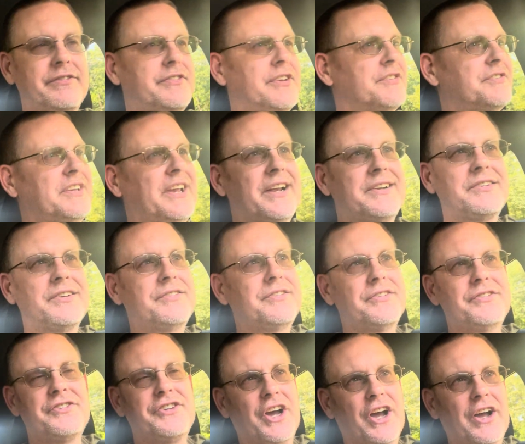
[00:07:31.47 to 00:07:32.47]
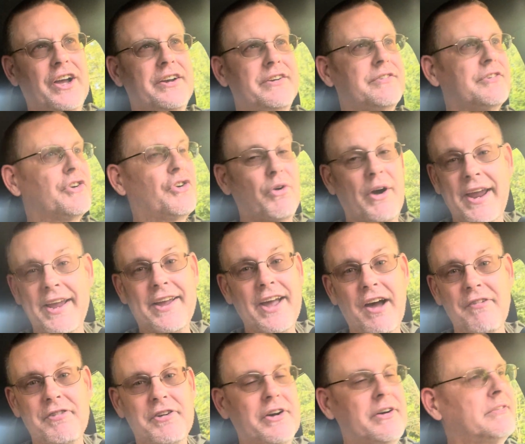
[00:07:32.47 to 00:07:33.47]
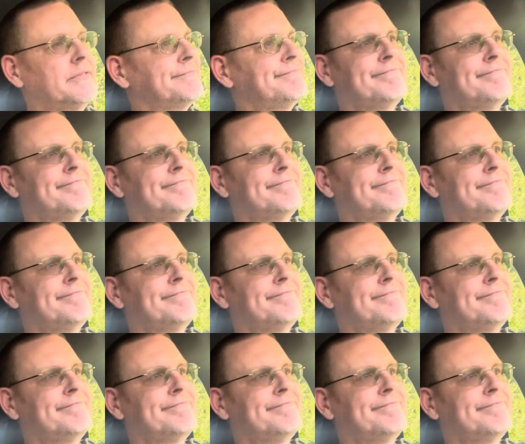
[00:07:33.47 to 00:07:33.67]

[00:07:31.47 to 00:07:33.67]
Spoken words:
DeSantis is done. Great governor.